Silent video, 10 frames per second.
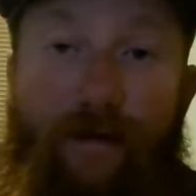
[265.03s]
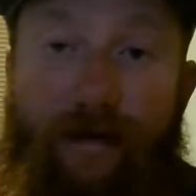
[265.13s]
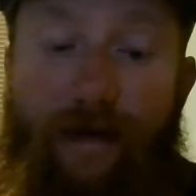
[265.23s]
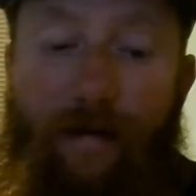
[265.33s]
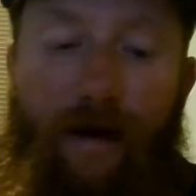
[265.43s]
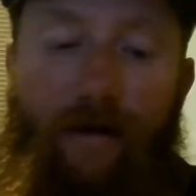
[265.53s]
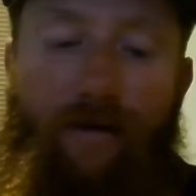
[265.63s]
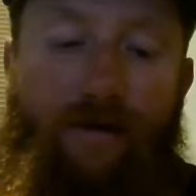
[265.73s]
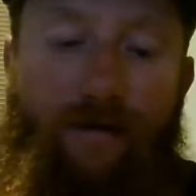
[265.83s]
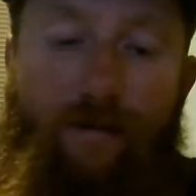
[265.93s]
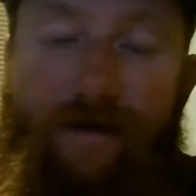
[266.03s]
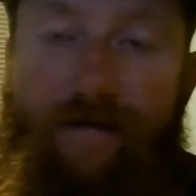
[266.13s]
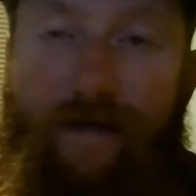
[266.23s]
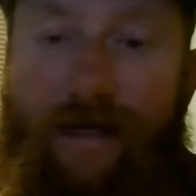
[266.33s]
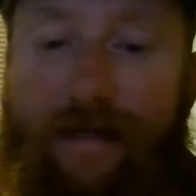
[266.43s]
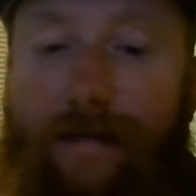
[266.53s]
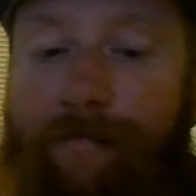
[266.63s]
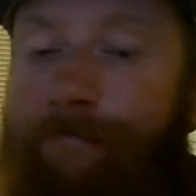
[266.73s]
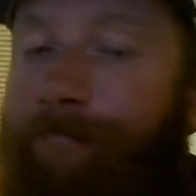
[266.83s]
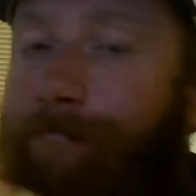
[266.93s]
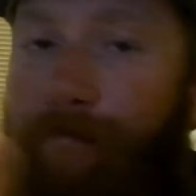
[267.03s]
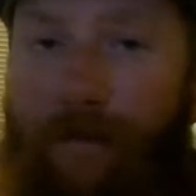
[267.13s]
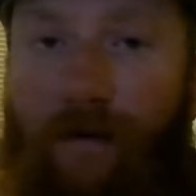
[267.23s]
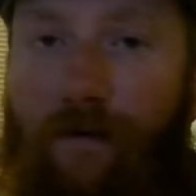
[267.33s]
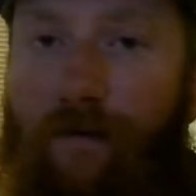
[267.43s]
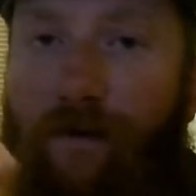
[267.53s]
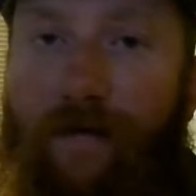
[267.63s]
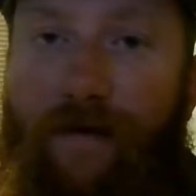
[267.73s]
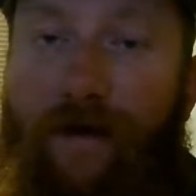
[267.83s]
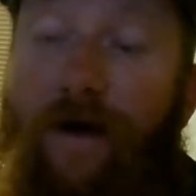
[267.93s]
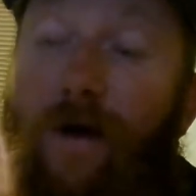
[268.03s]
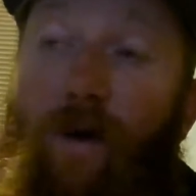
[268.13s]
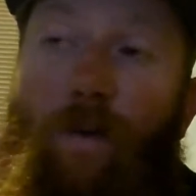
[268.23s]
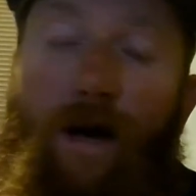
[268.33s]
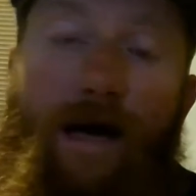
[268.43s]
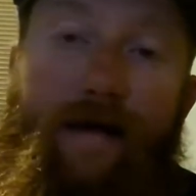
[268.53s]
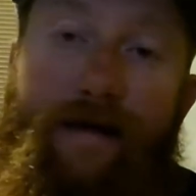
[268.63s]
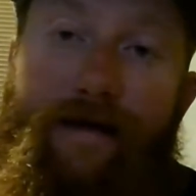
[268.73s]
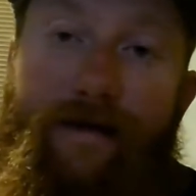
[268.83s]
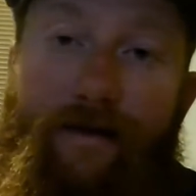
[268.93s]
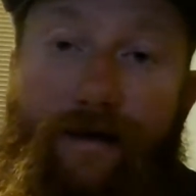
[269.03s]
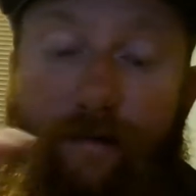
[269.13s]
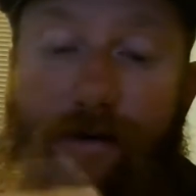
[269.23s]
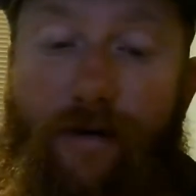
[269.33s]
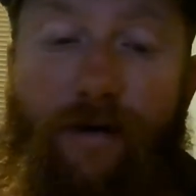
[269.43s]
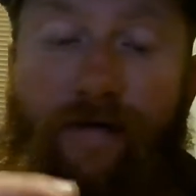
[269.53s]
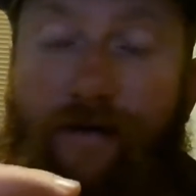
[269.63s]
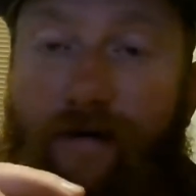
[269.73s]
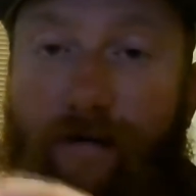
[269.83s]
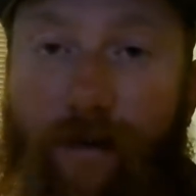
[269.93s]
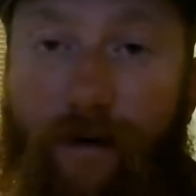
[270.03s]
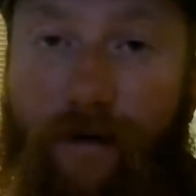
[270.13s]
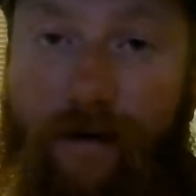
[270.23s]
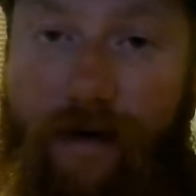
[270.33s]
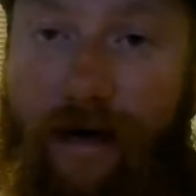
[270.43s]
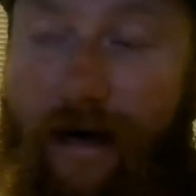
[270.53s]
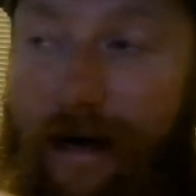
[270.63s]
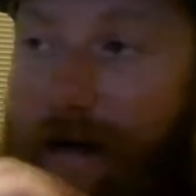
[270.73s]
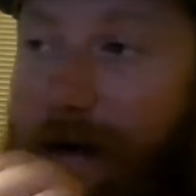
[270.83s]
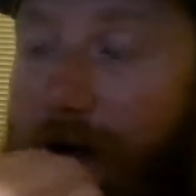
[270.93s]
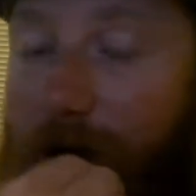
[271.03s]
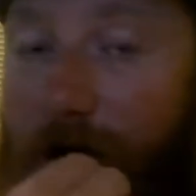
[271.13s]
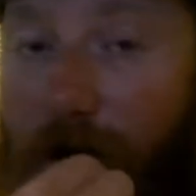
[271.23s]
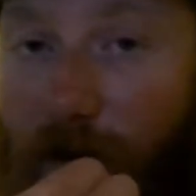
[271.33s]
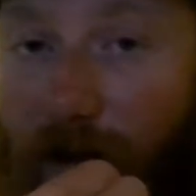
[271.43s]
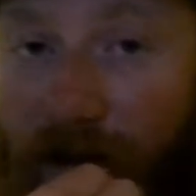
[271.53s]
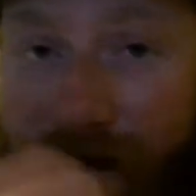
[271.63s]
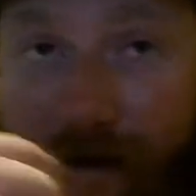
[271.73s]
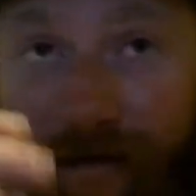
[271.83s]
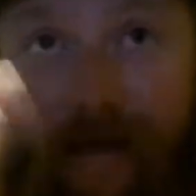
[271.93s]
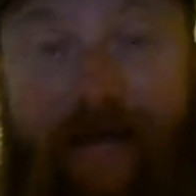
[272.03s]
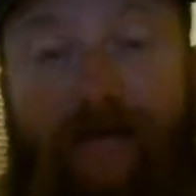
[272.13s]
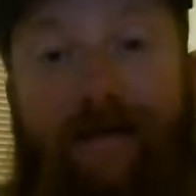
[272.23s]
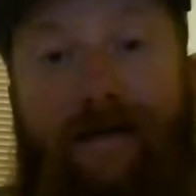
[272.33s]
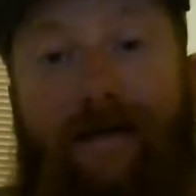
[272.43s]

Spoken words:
come out of those weed flats. Great thing. What I like to do on the boat, if you have a boat or a kayak, what I like to do is actually,